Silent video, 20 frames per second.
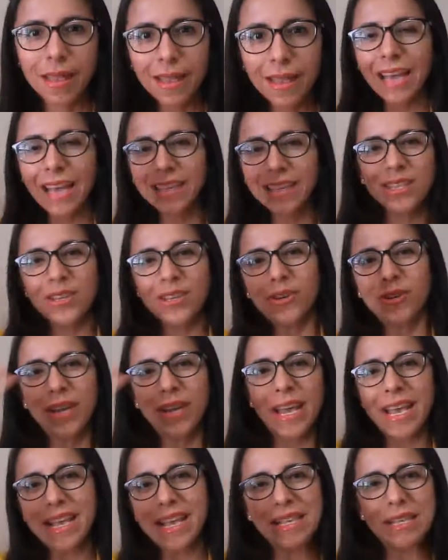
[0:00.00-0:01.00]
Hi
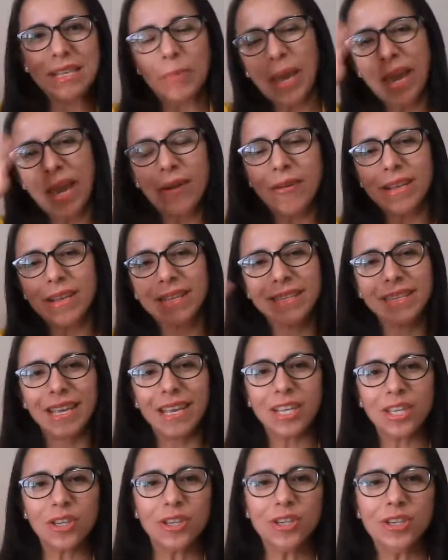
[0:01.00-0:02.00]
students, parents,
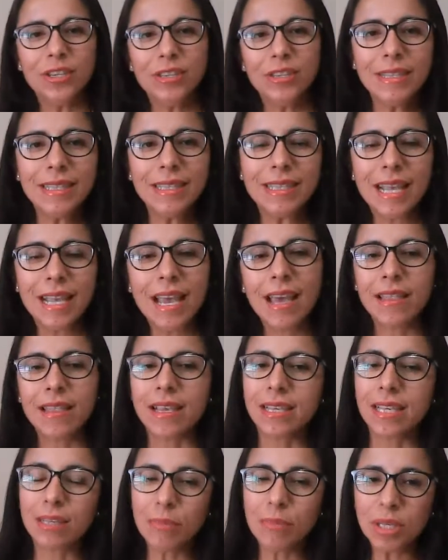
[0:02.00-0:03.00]
teachers.
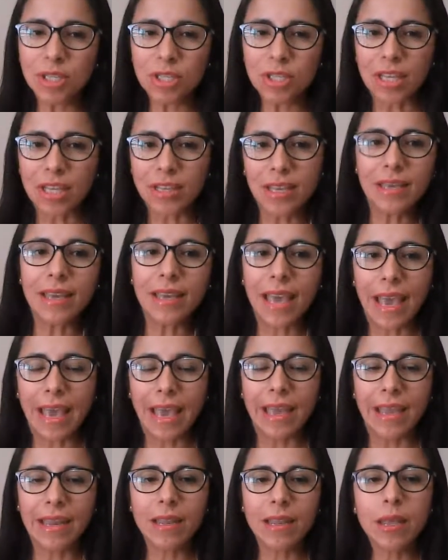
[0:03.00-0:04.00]
This is Miss Chatty
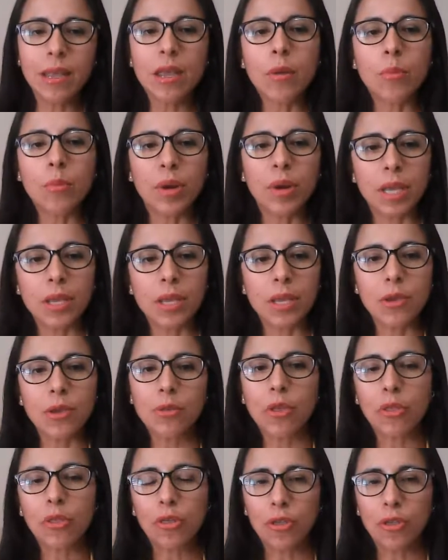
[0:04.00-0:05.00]
again, bringing you
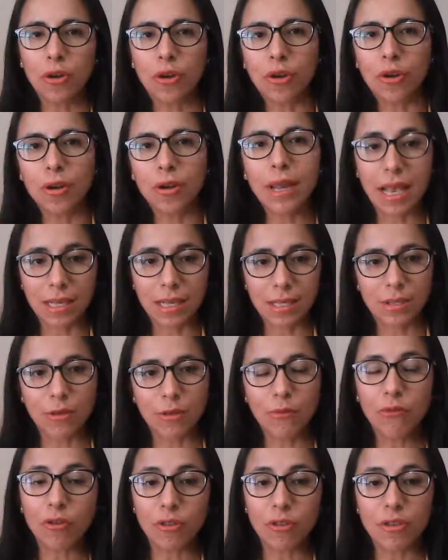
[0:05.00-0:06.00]
the third
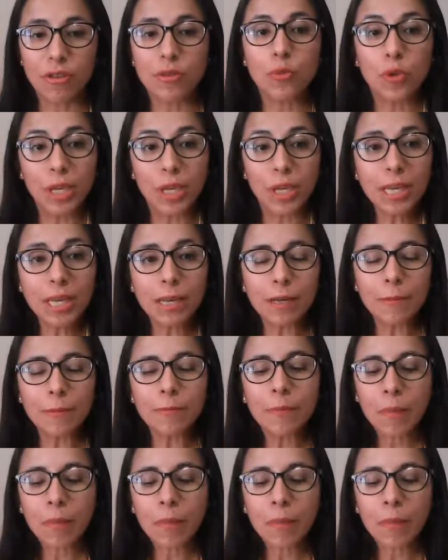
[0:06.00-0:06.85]
lesson for this week.